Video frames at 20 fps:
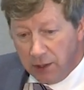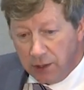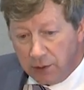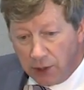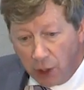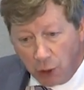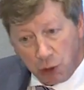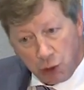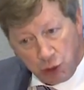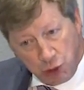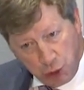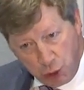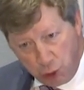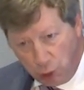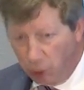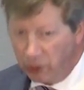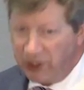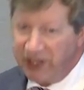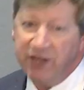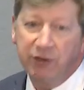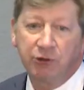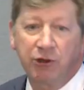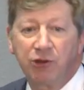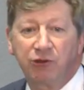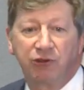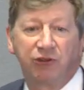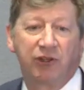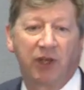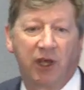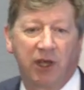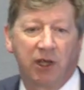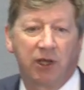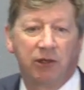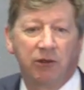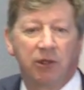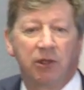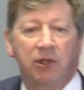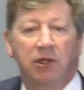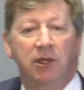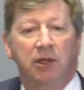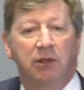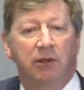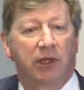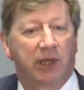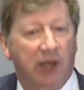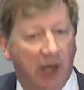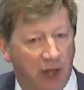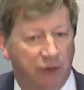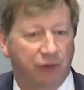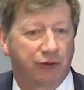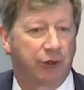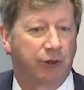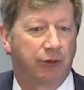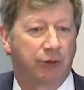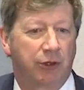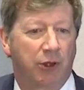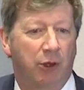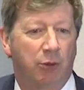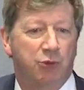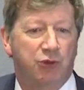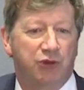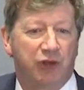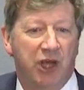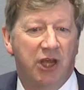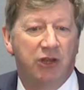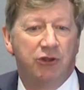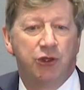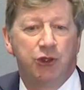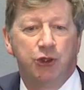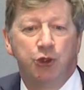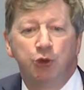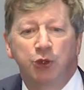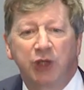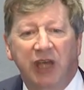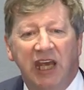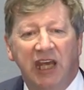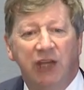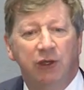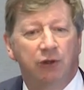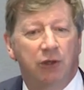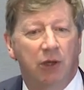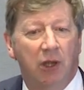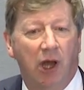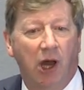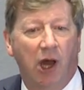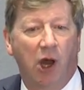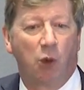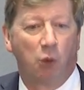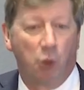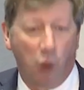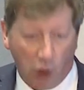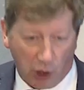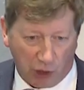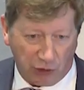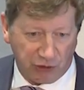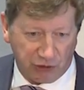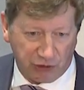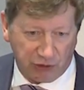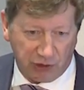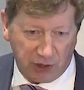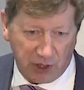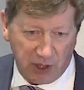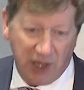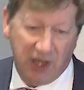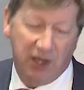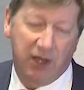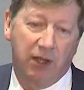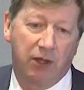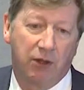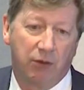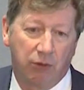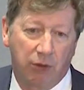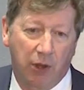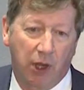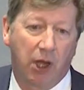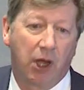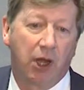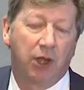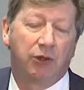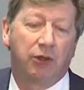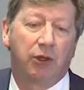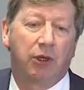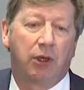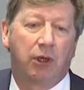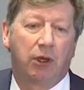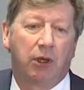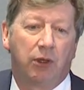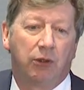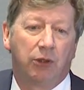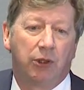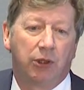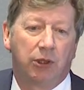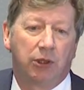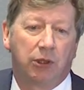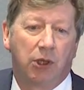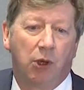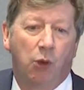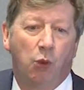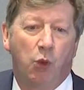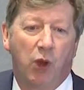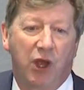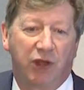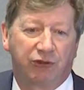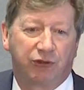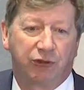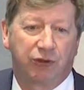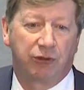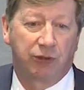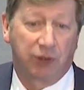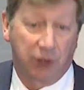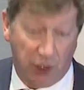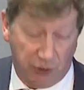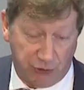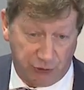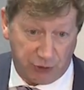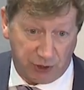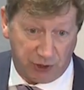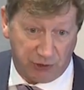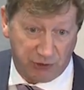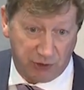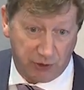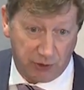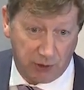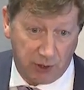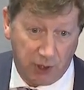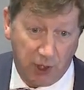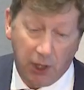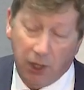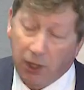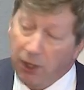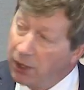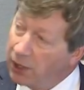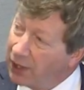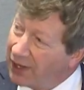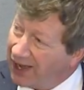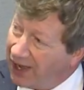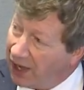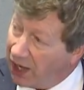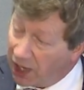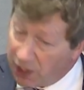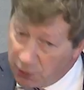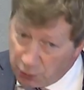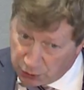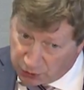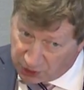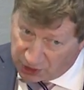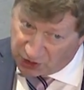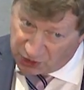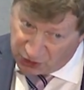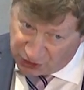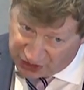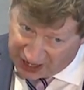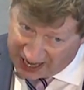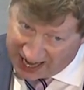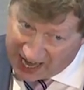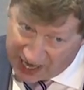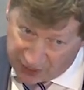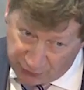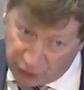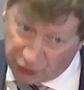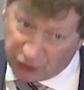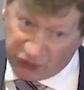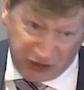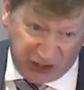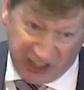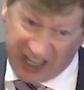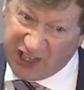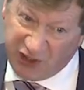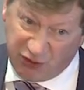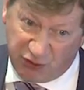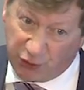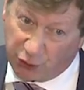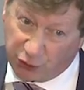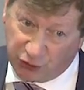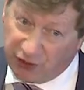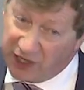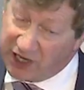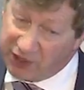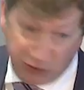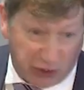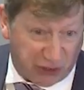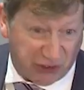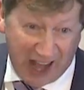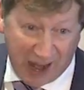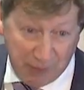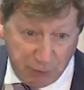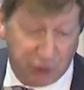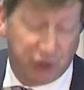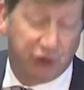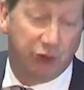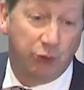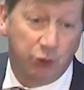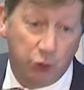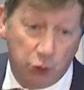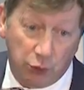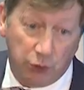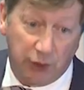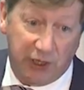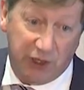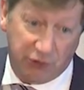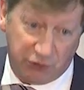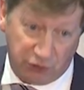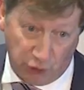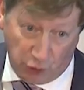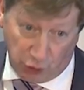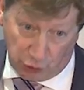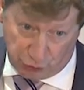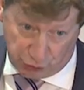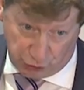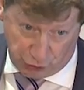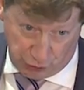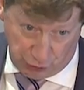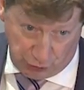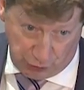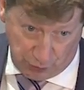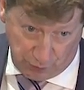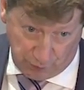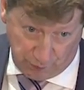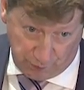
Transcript: Now, you will hear it said that cancer outcomes in the UK are worse than other Western countries. I would contend, stage for stage, this absolutely is not true.